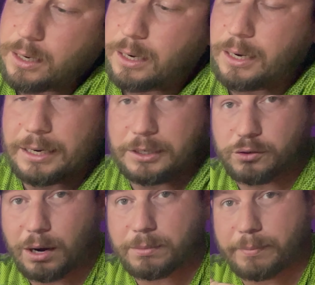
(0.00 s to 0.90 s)
I could
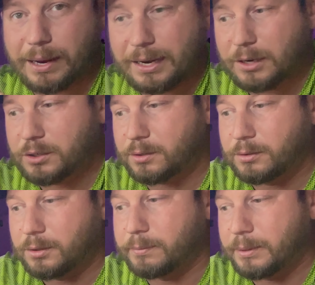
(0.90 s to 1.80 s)
drop the back end just a
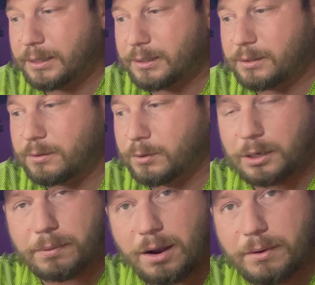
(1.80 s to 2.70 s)
little bit, which
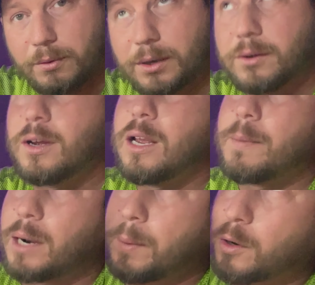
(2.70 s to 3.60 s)
I probably will,
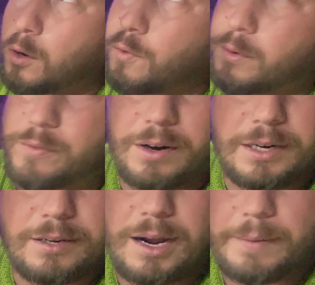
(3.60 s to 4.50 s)
but I'm gonna go from the
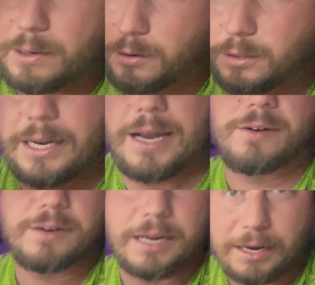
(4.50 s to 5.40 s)
very top and look
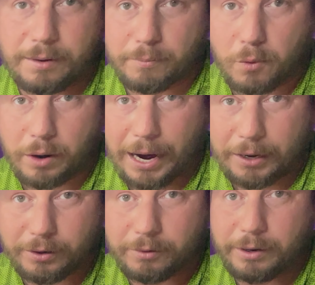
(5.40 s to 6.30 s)
down and get a more
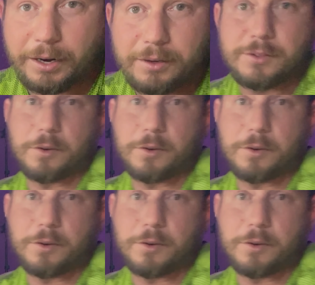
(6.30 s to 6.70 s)
accurate reading.